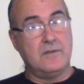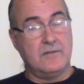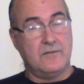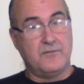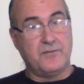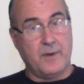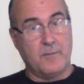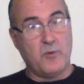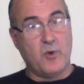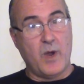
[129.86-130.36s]

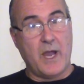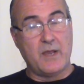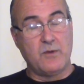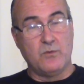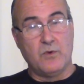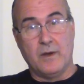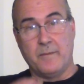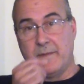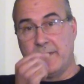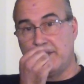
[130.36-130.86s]
From a white
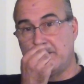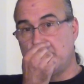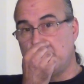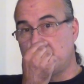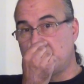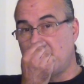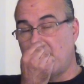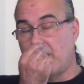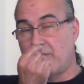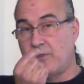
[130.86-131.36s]
woman, she
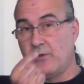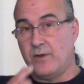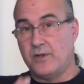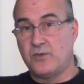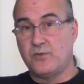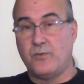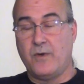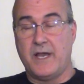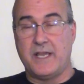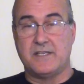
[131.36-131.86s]
should have thought
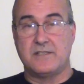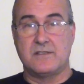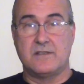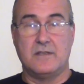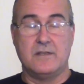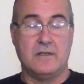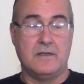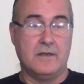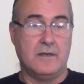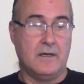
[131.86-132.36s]
twice.
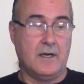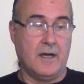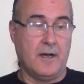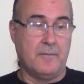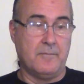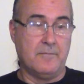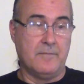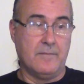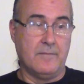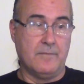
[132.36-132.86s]

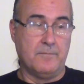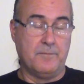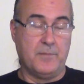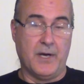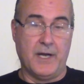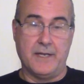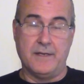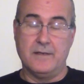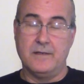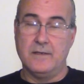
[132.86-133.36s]

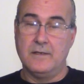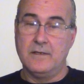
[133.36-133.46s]
But